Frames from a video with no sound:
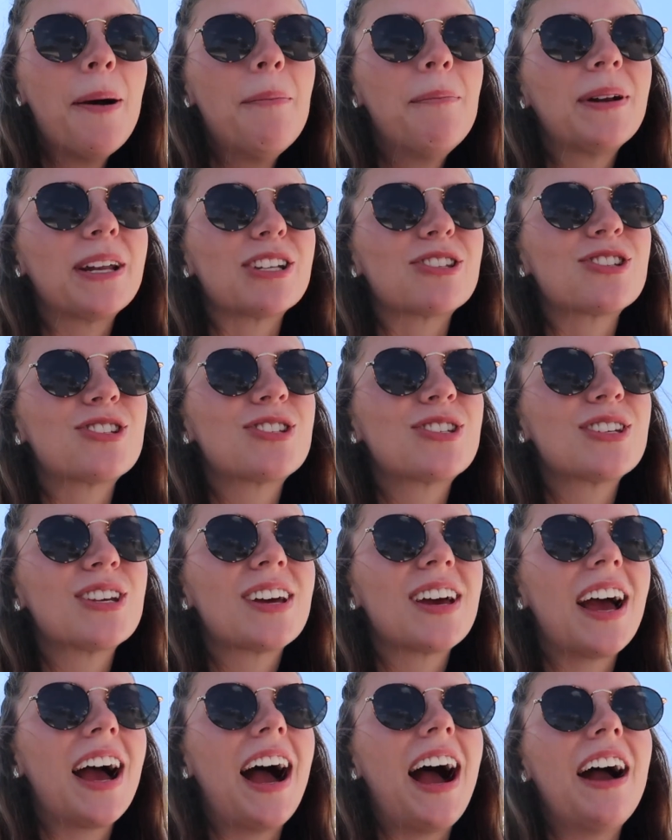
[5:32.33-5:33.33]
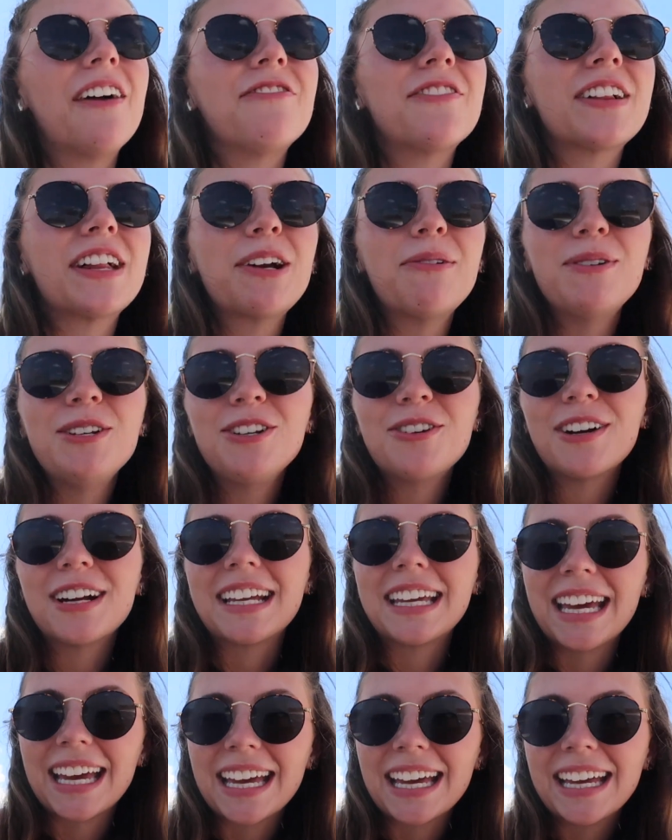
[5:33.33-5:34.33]
but it's, I feel like when you're a
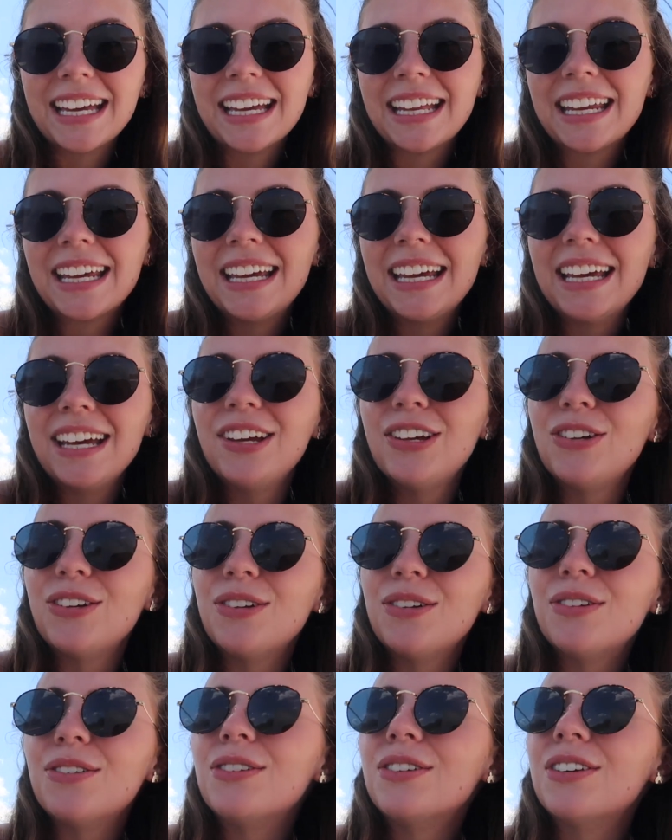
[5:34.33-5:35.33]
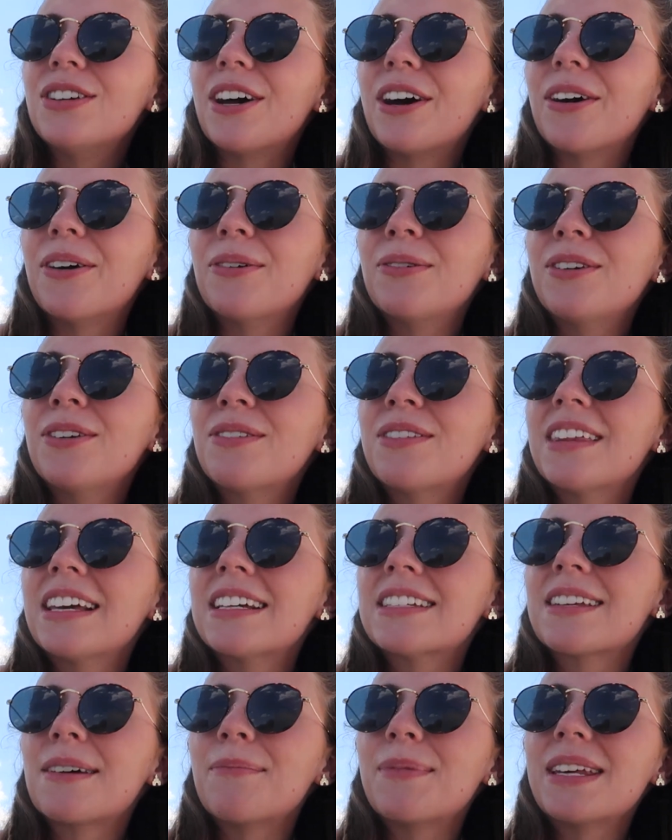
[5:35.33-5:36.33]
kid, you know, you
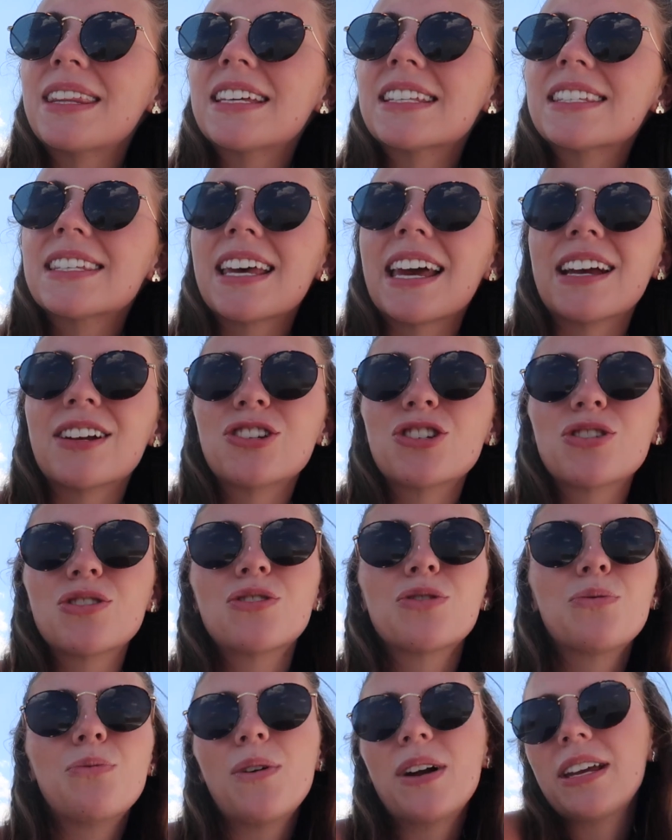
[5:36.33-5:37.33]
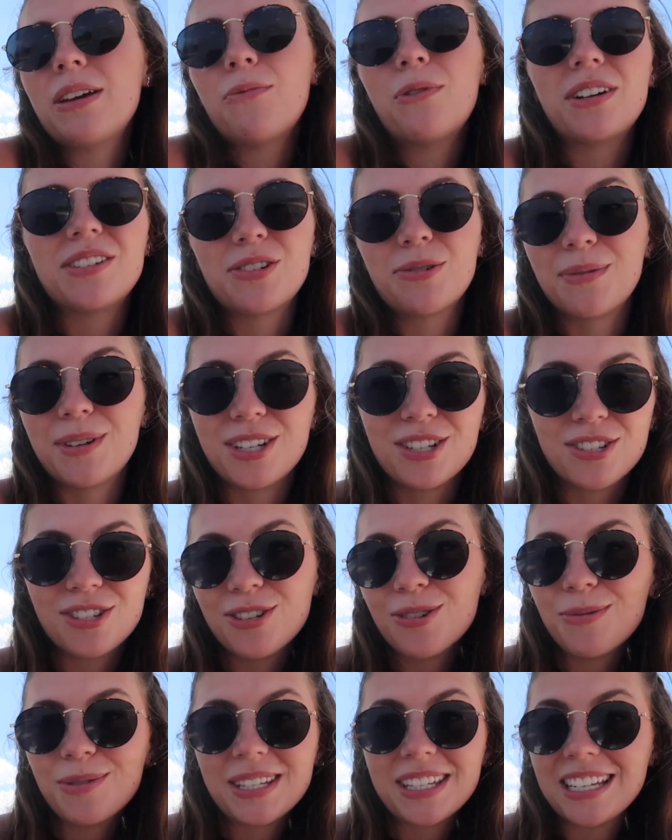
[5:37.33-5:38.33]
think somebody that's like 21,
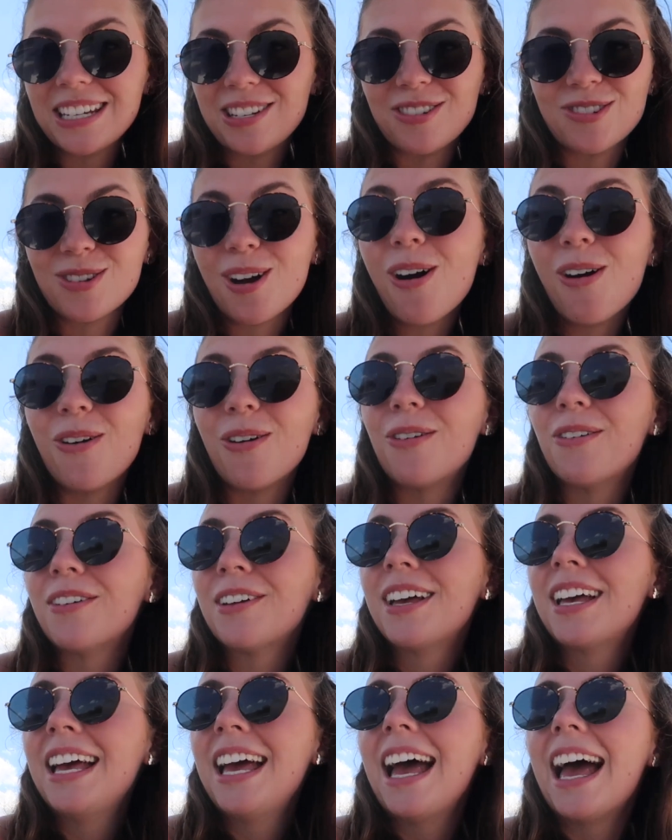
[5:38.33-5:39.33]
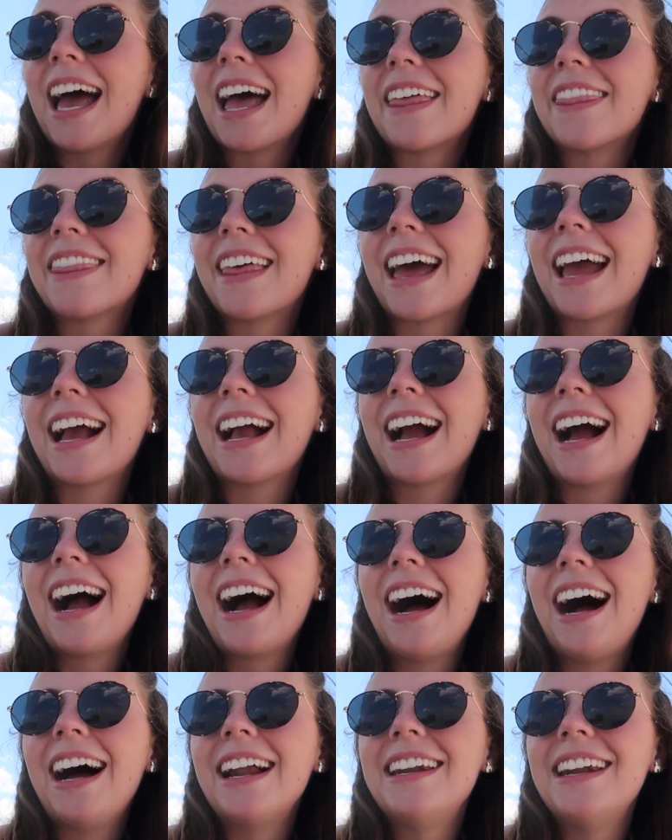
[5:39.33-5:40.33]
22 is an adult and like
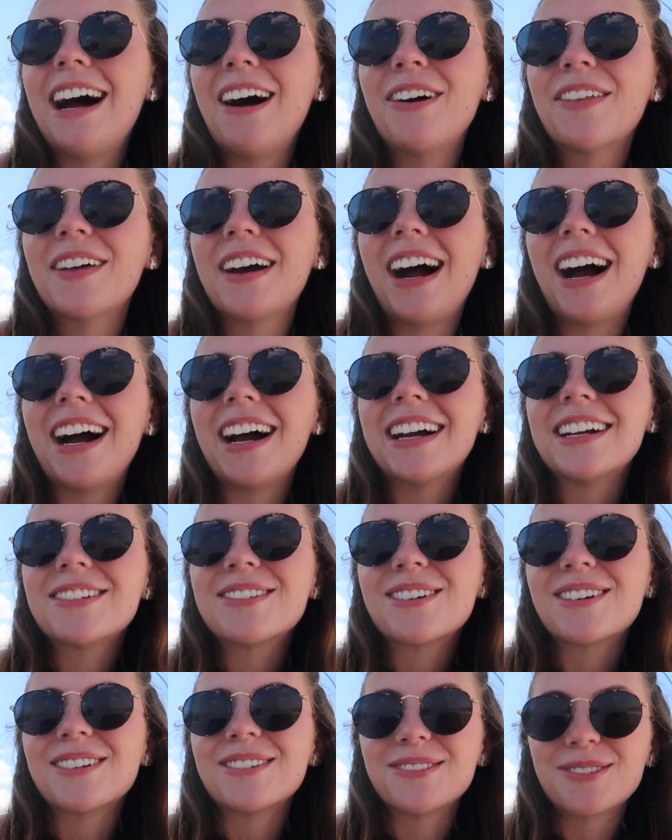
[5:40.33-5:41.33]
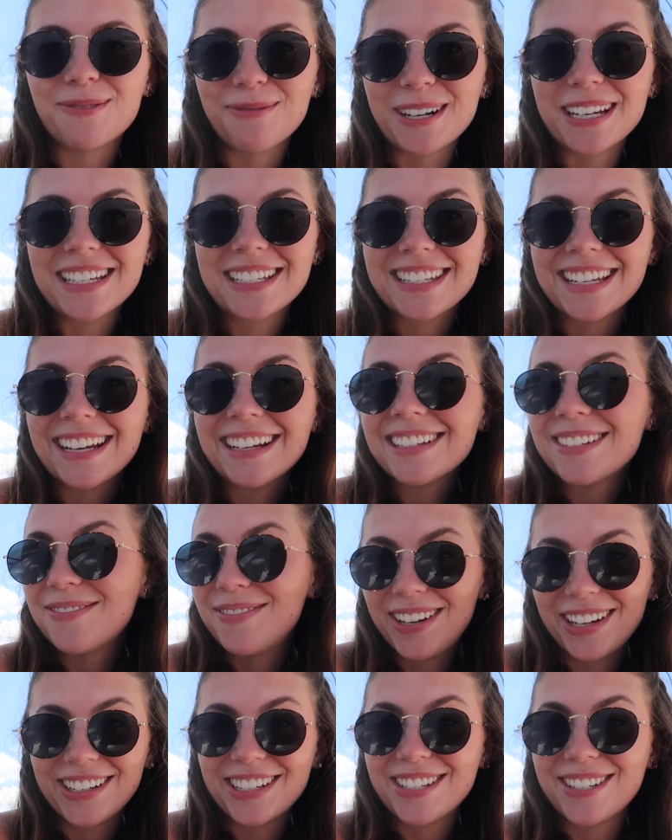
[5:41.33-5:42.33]
now that I turn 26
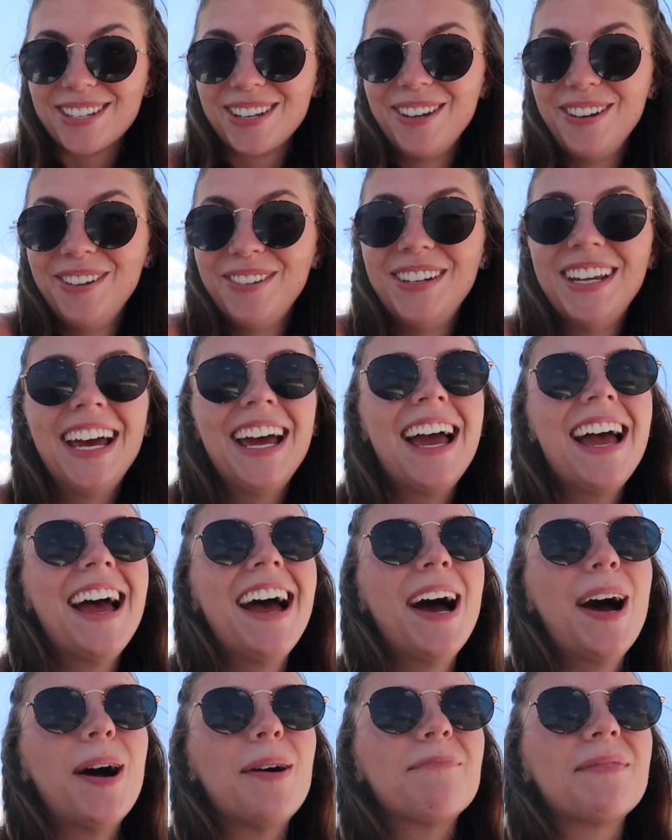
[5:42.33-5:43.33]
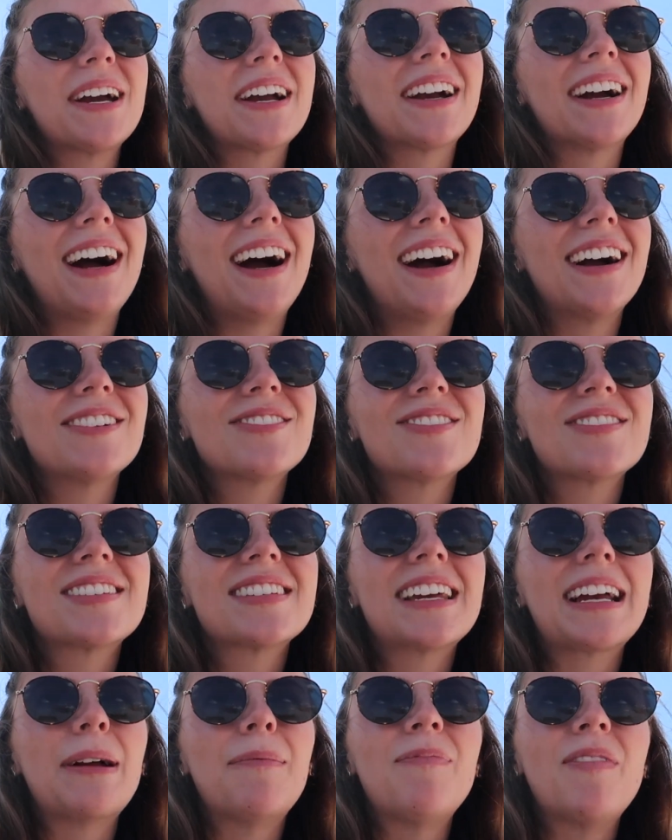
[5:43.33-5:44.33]
very soon, I'm like, I just
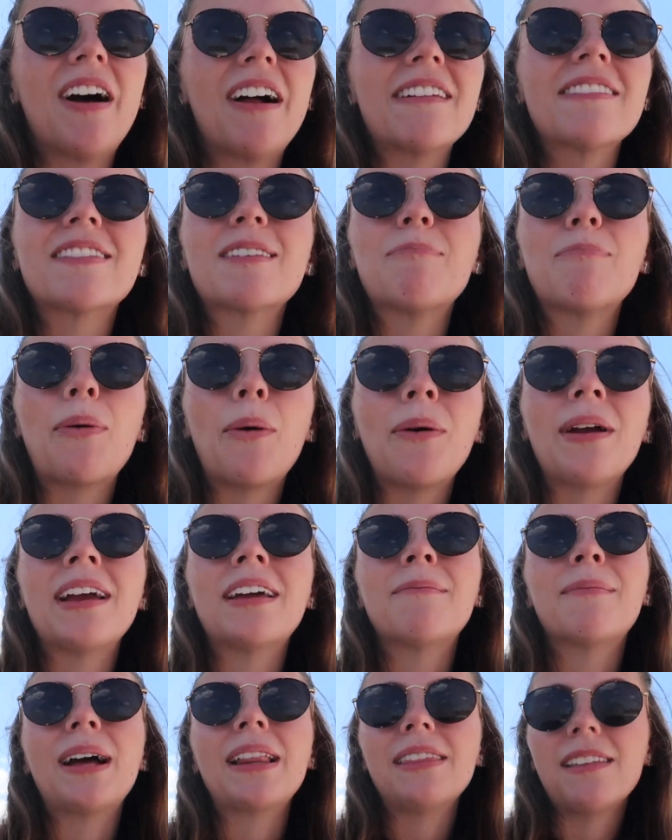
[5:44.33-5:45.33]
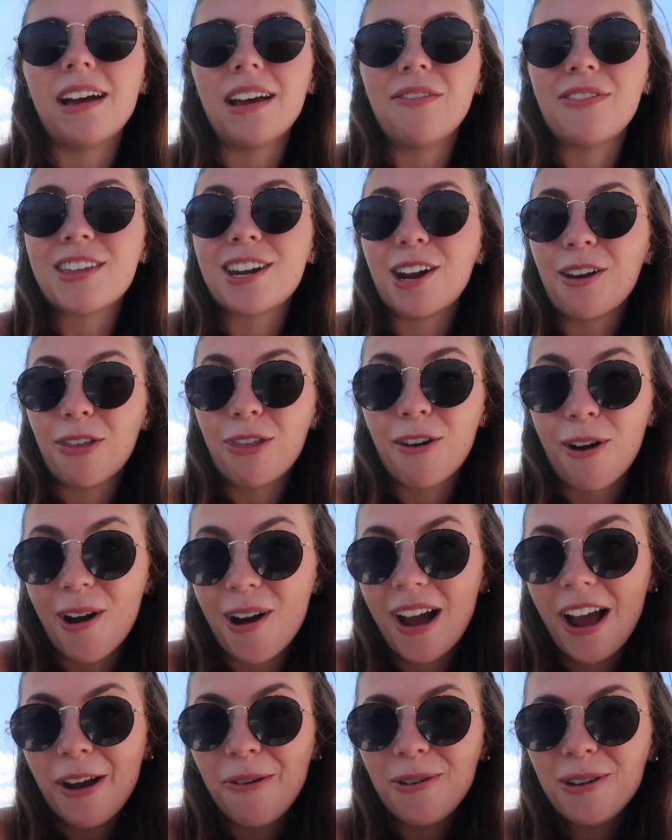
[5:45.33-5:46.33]
like am not at the point in my life that I
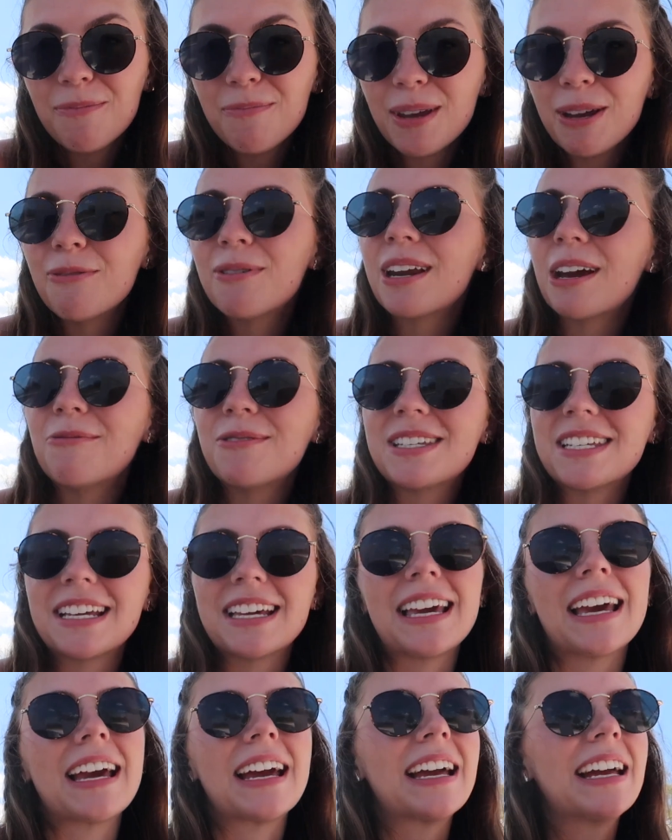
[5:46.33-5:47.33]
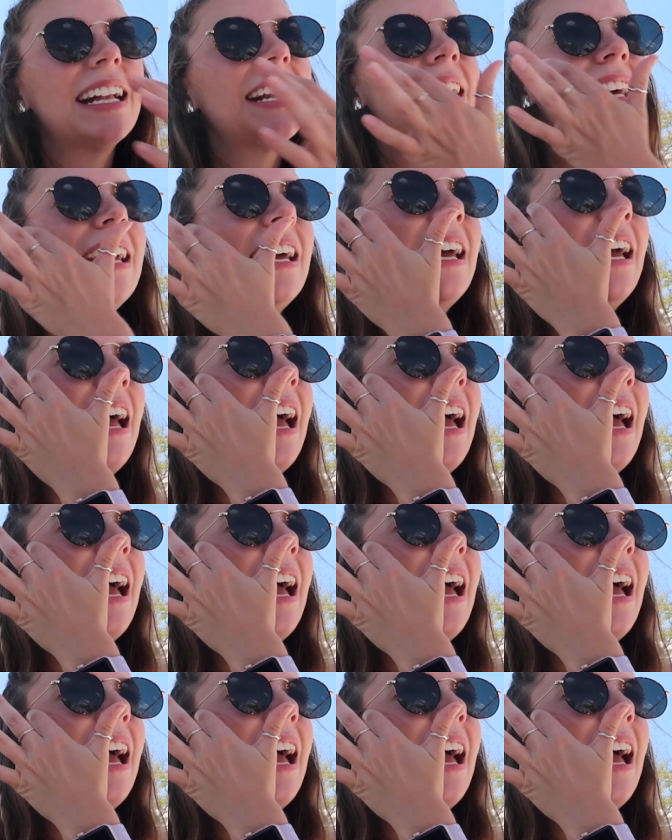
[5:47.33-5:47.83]
thought I would be when I was a kid.